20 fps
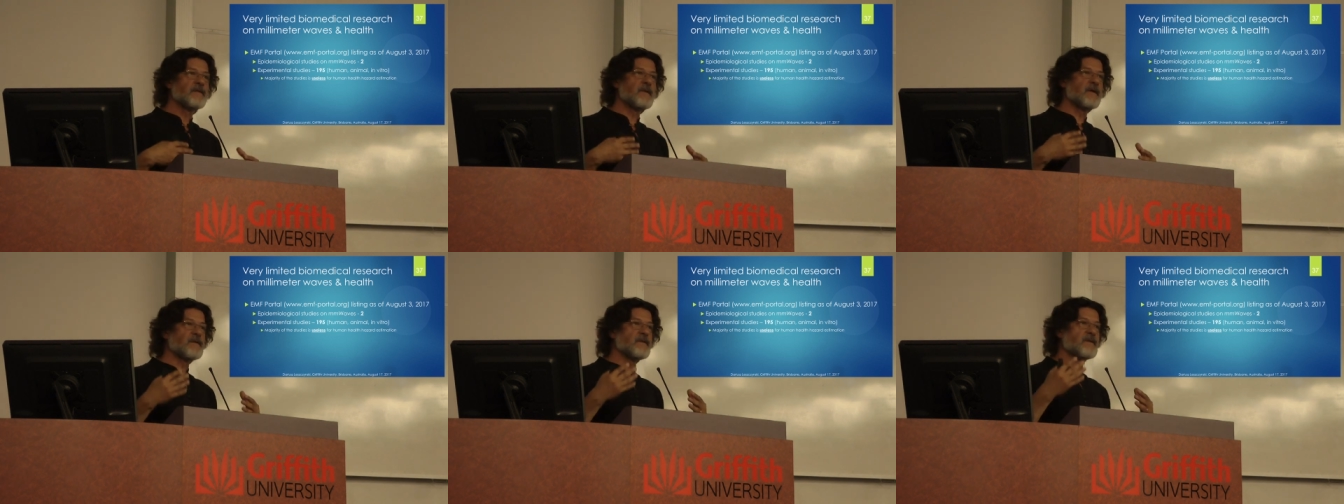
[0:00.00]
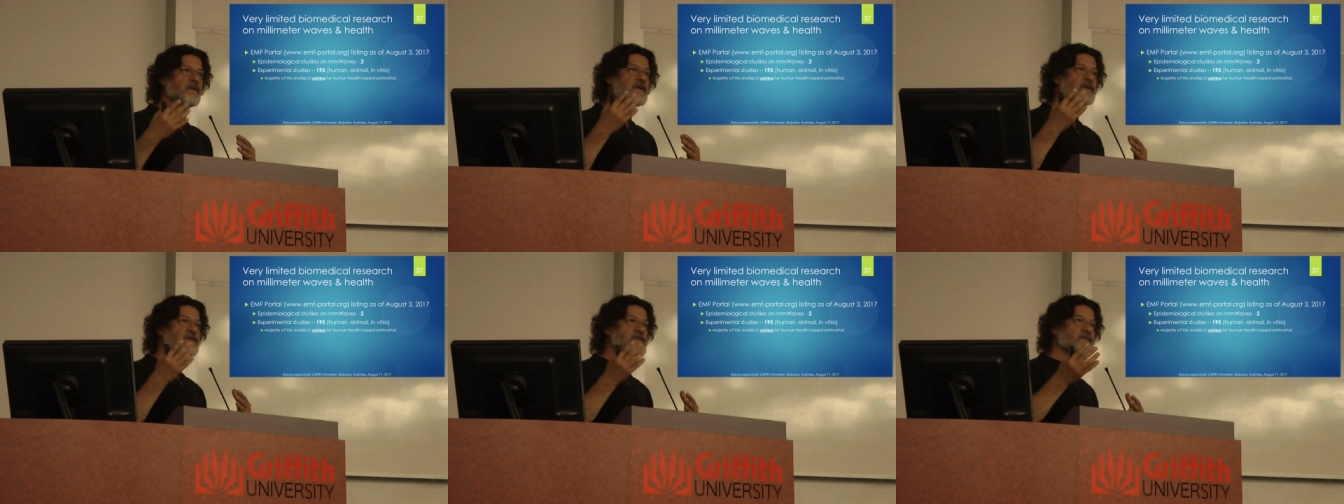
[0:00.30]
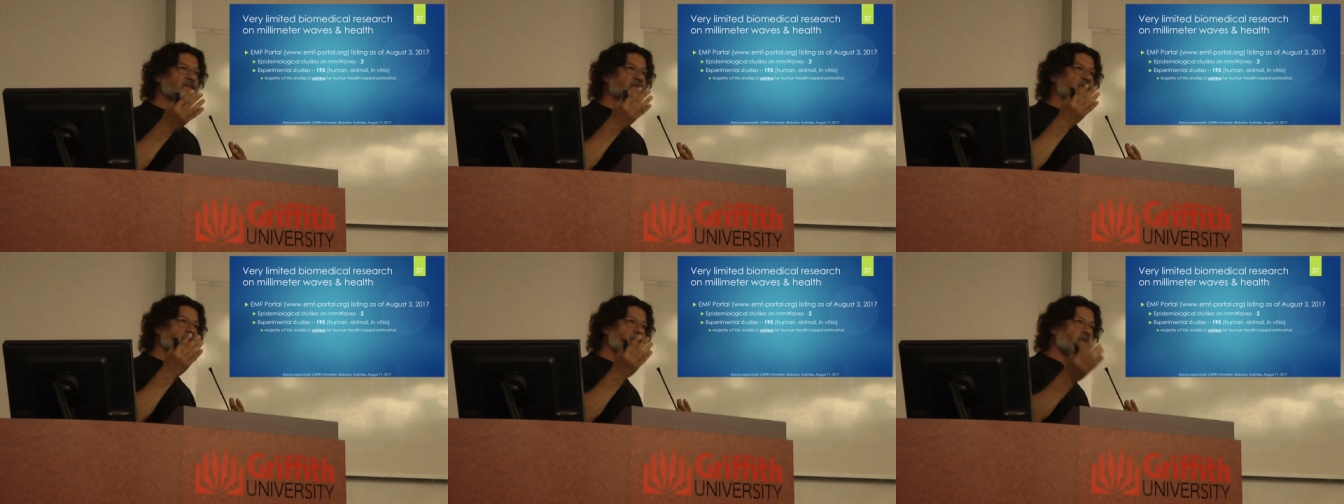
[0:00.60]
than
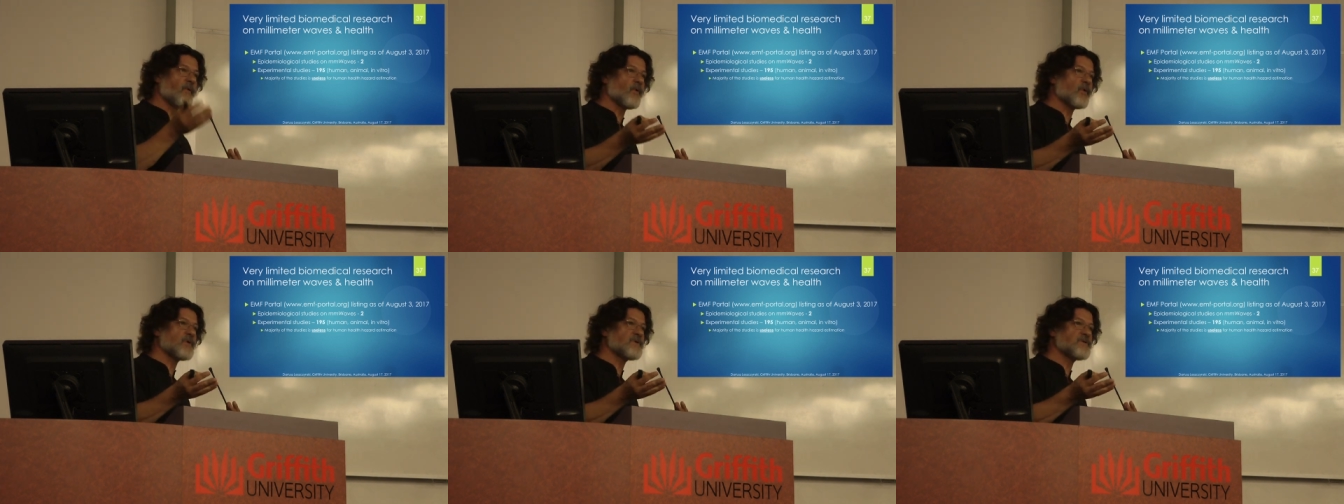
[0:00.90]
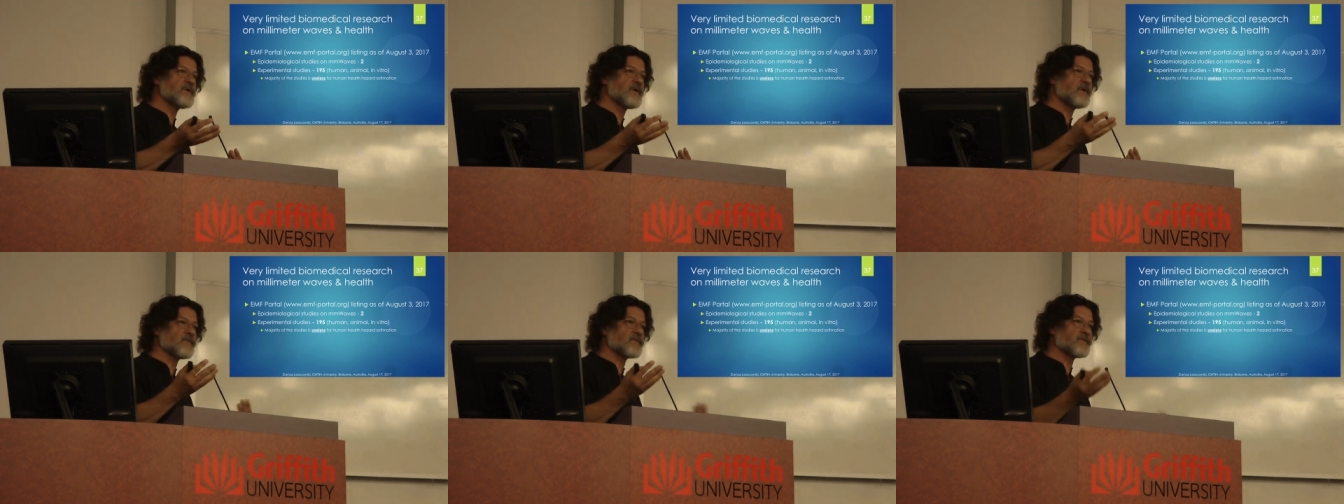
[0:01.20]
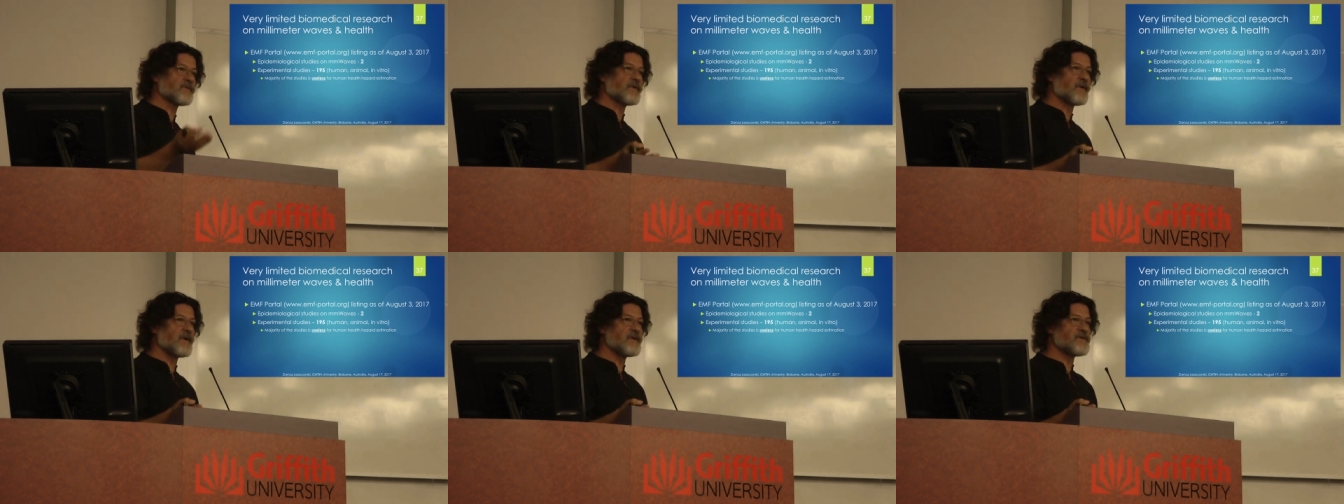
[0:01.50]
this 4G
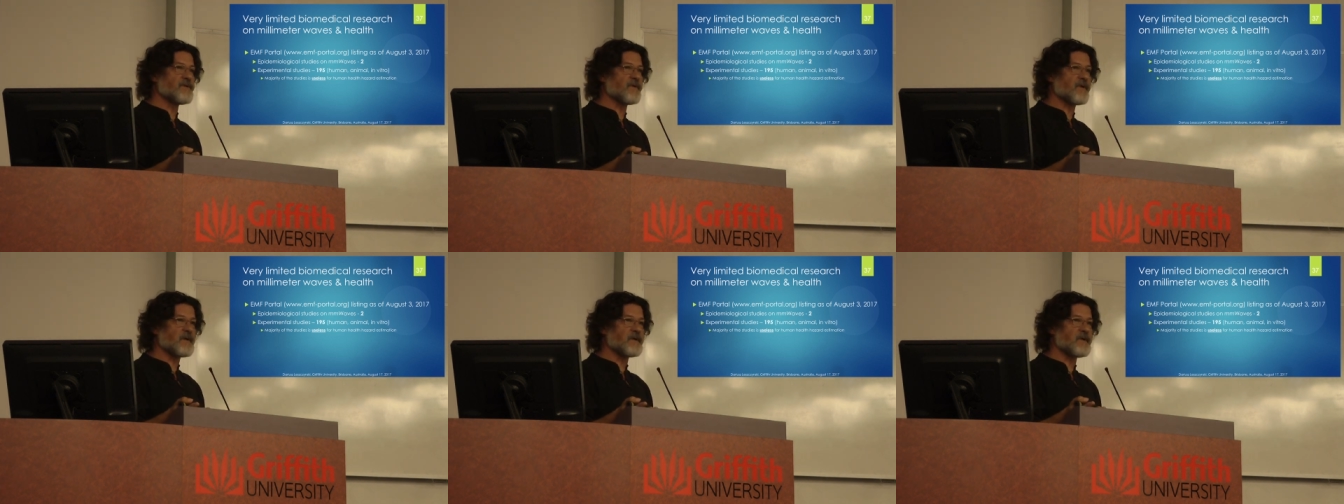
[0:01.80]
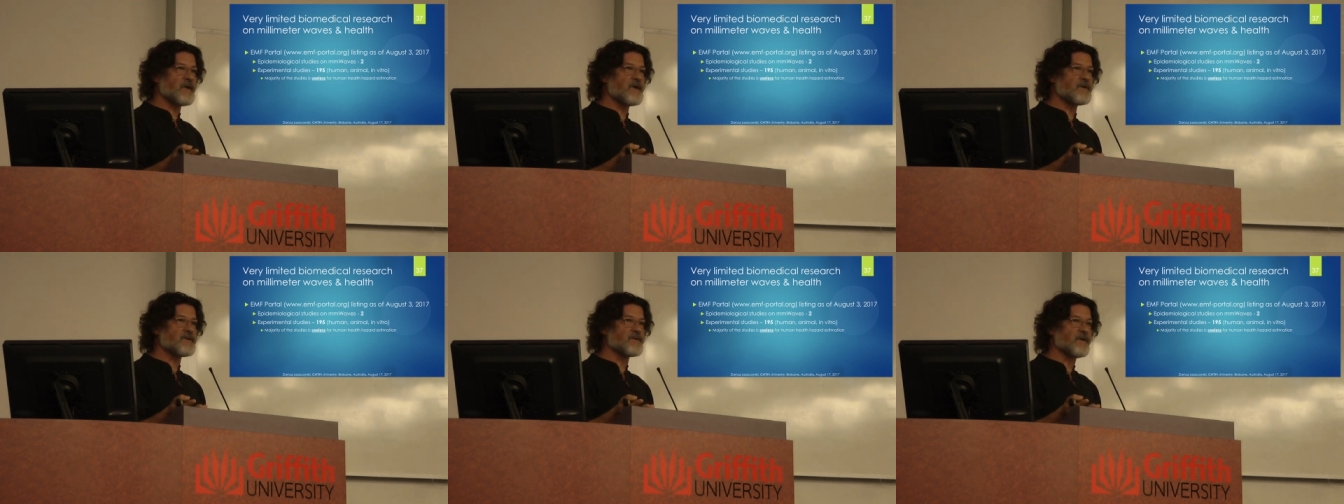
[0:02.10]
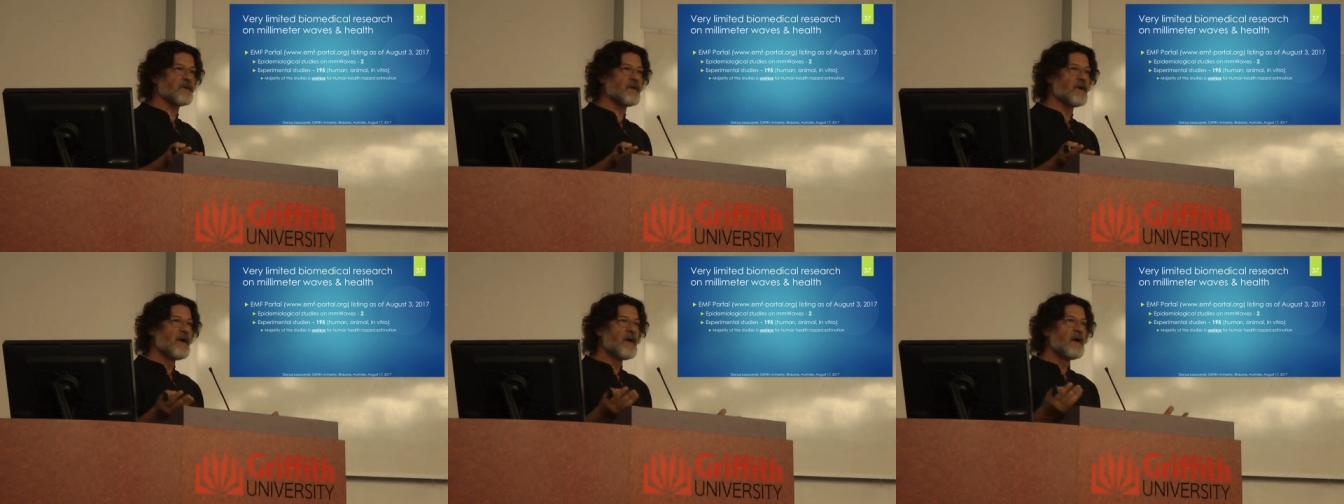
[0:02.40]
and 3G
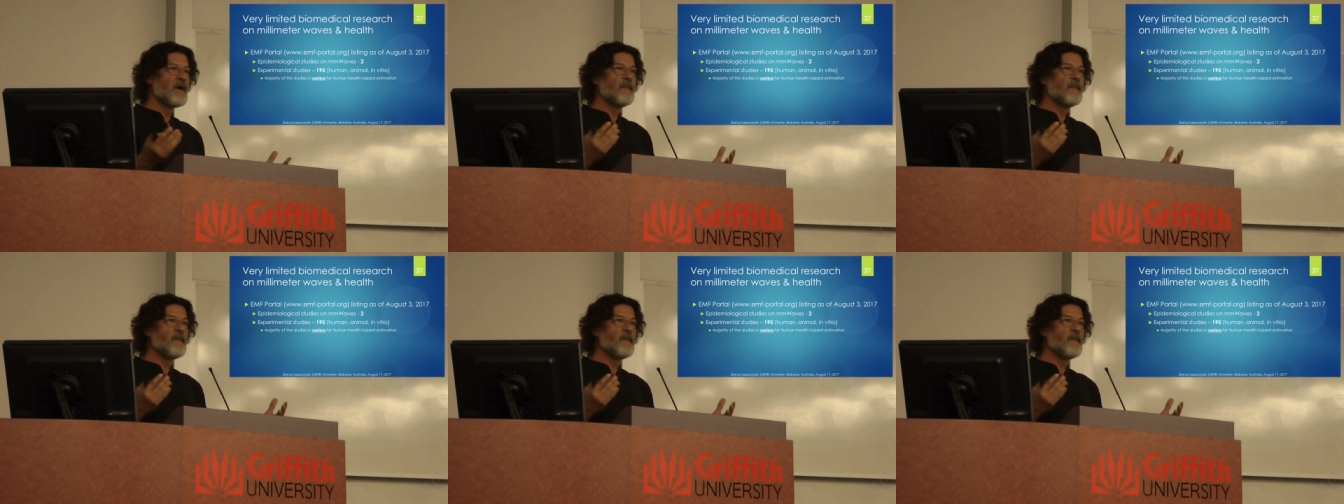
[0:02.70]
radiation.